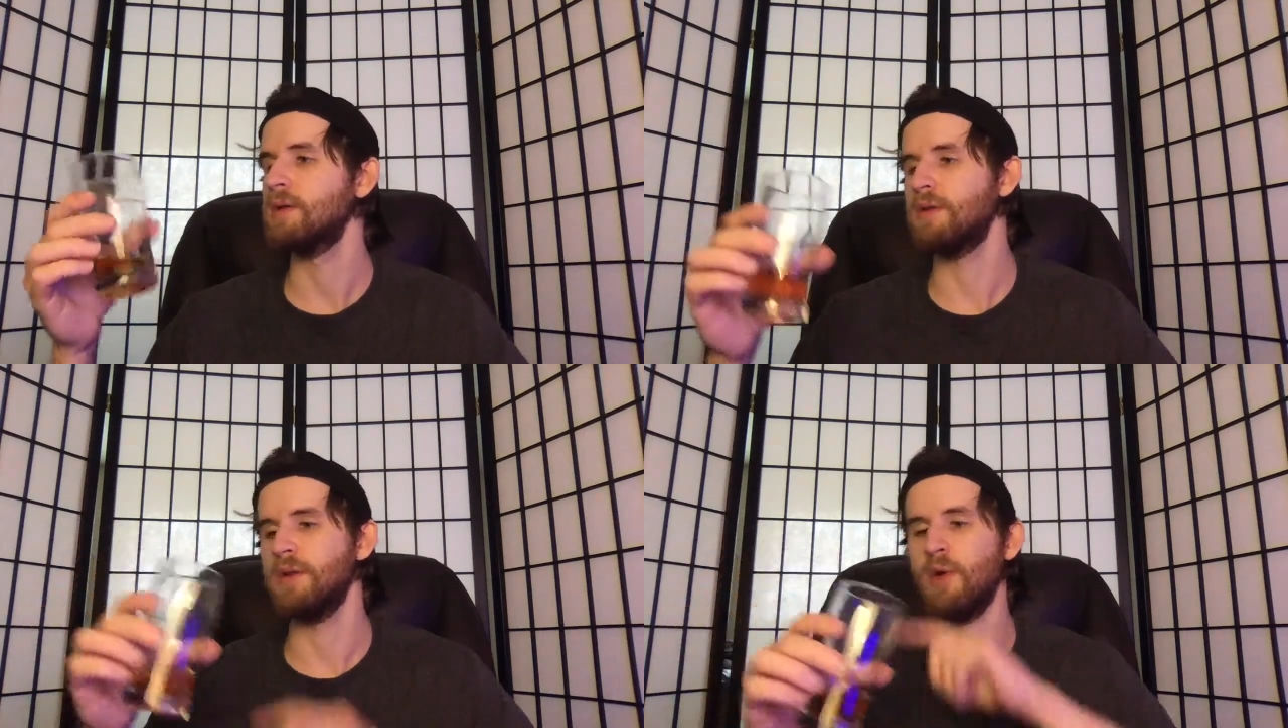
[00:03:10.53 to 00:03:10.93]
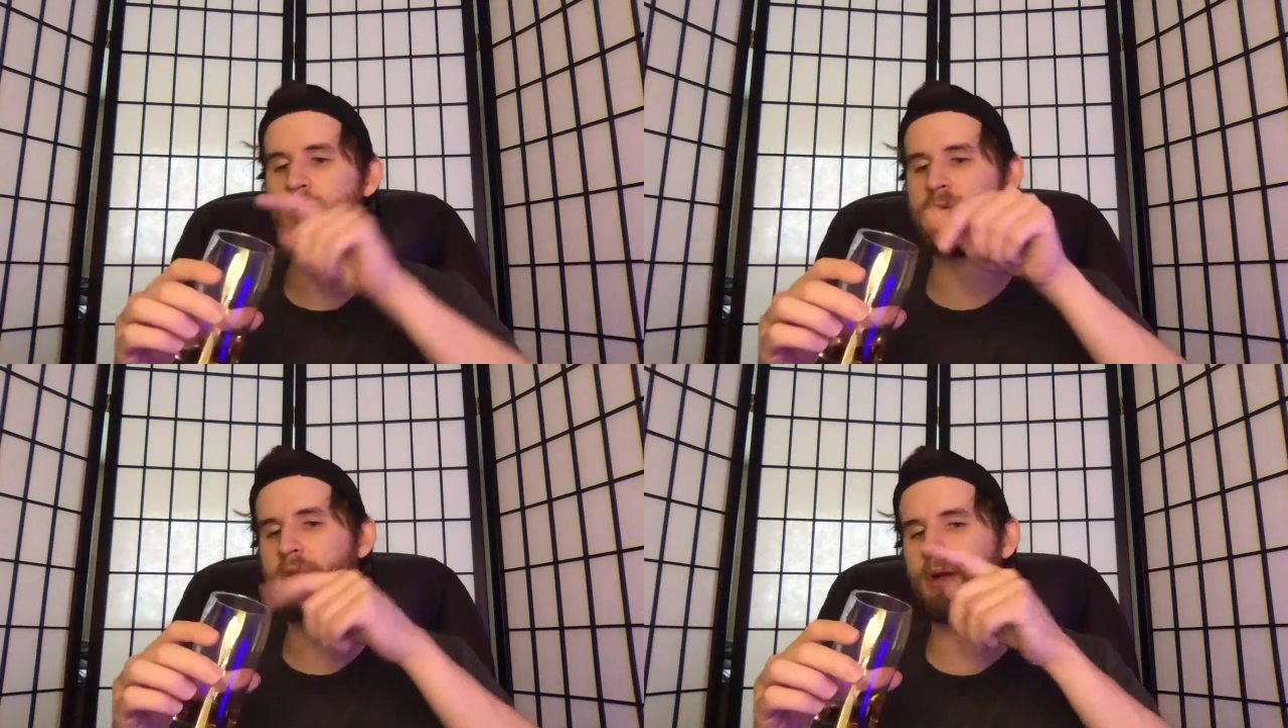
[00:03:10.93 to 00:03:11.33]
the
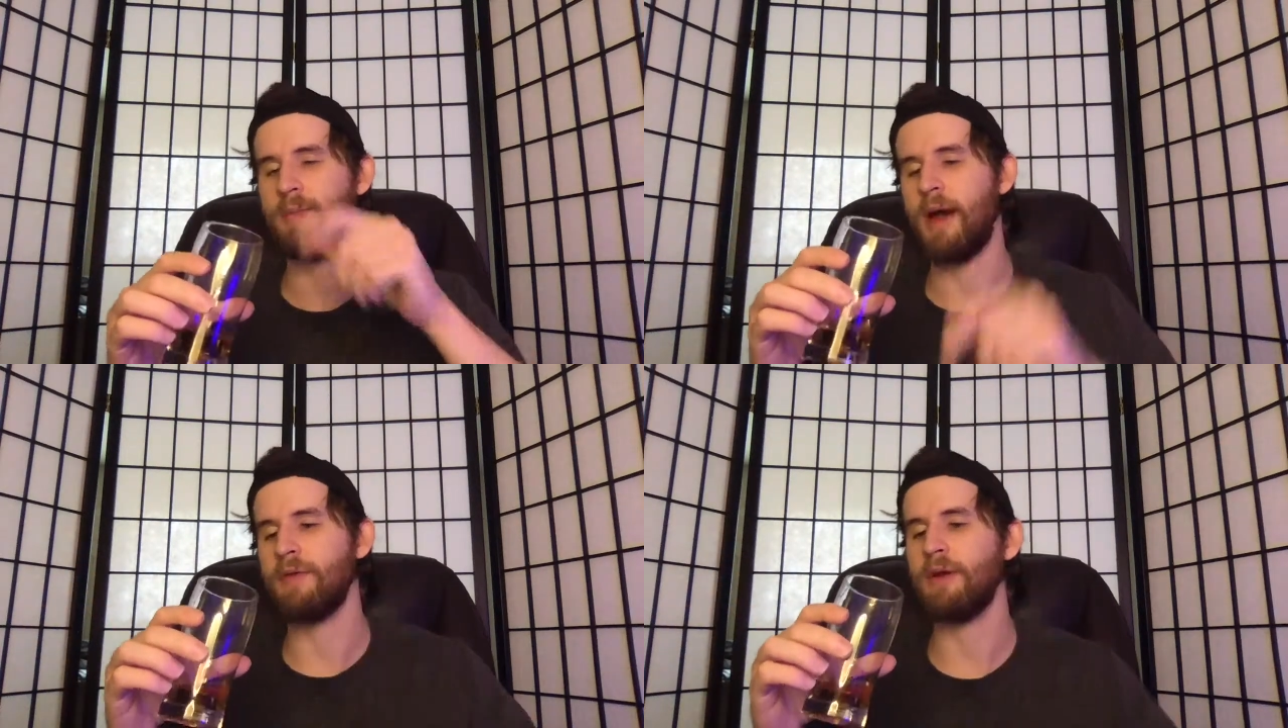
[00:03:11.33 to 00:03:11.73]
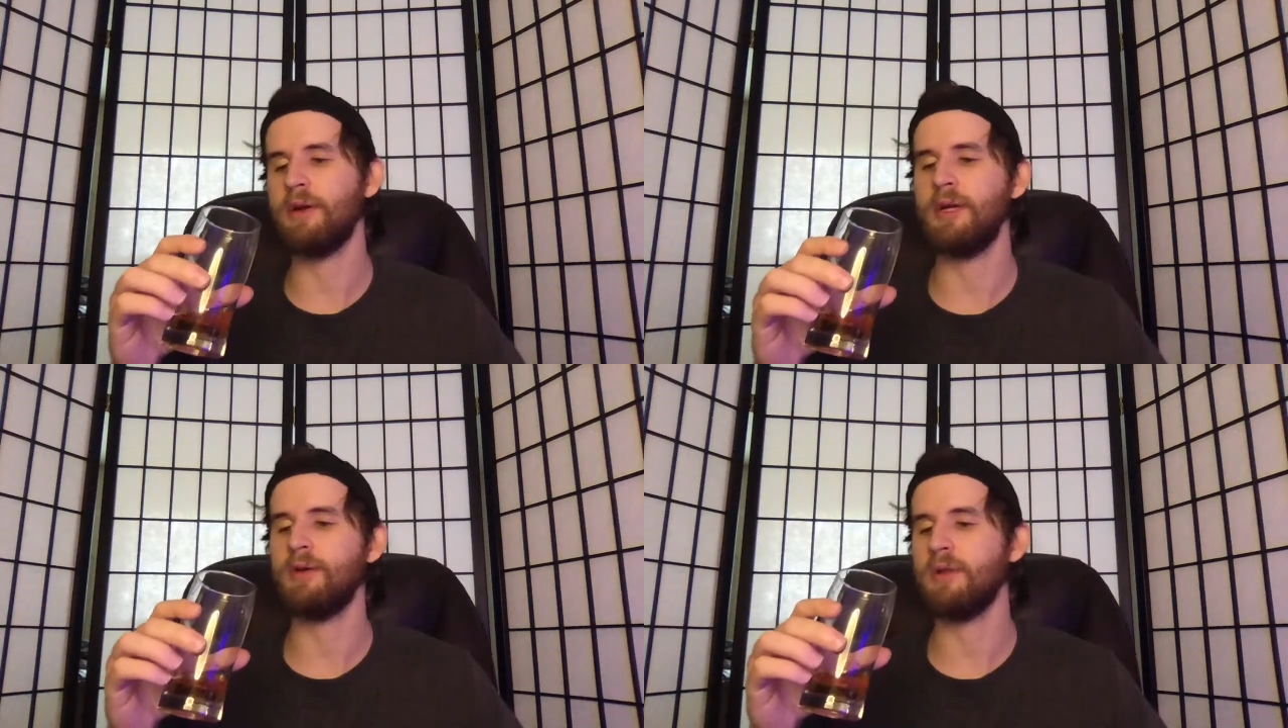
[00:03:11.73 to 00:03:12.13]
nose area, mouth
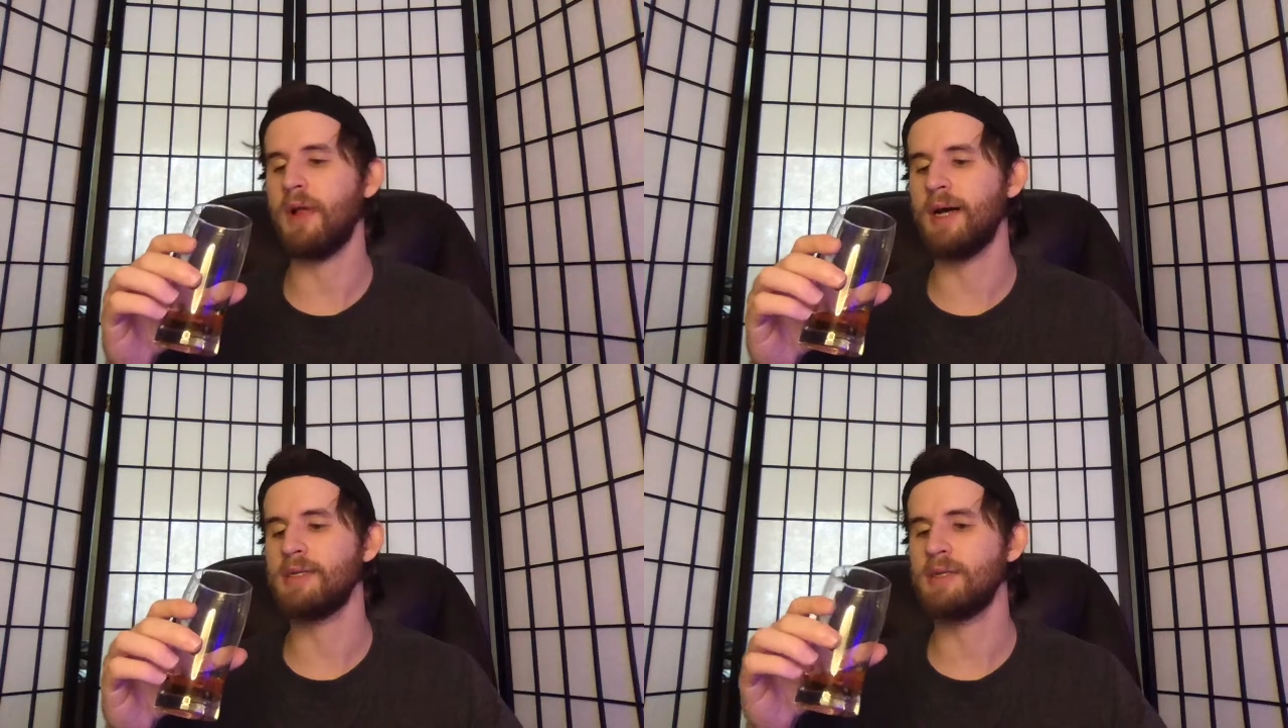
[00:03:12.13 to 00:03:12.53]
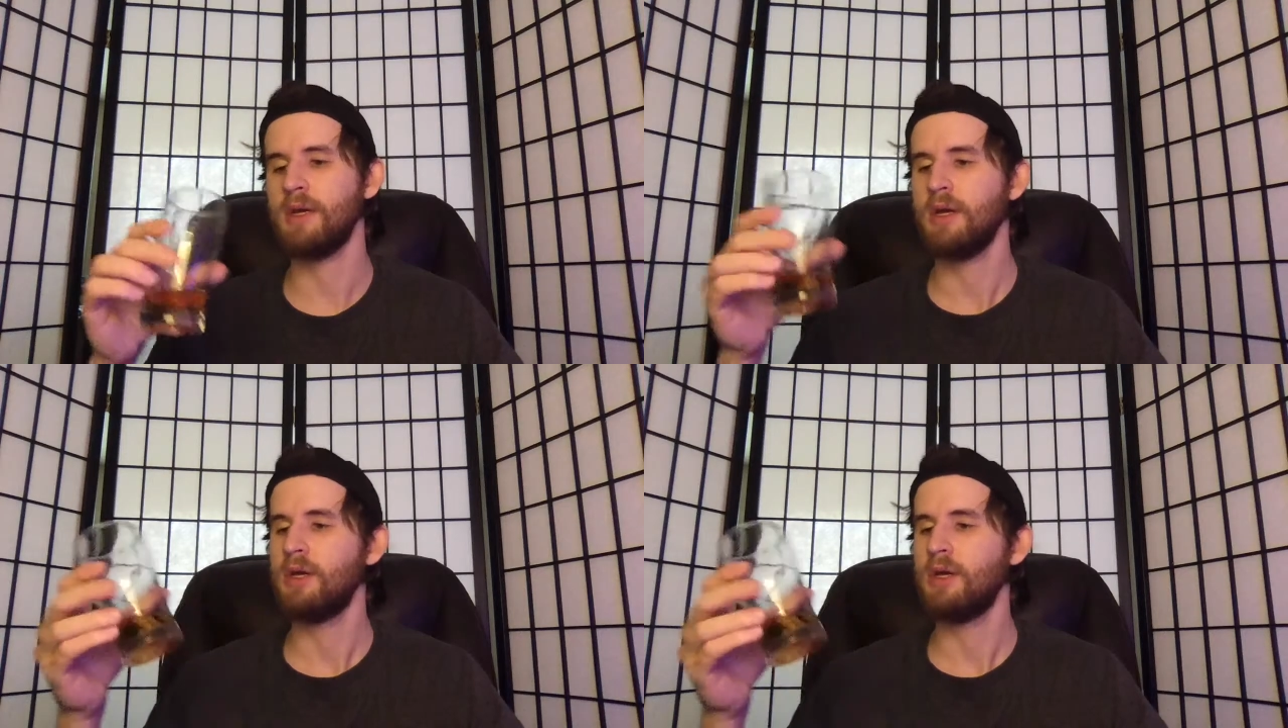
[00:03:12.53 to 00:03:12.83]
area of the glass.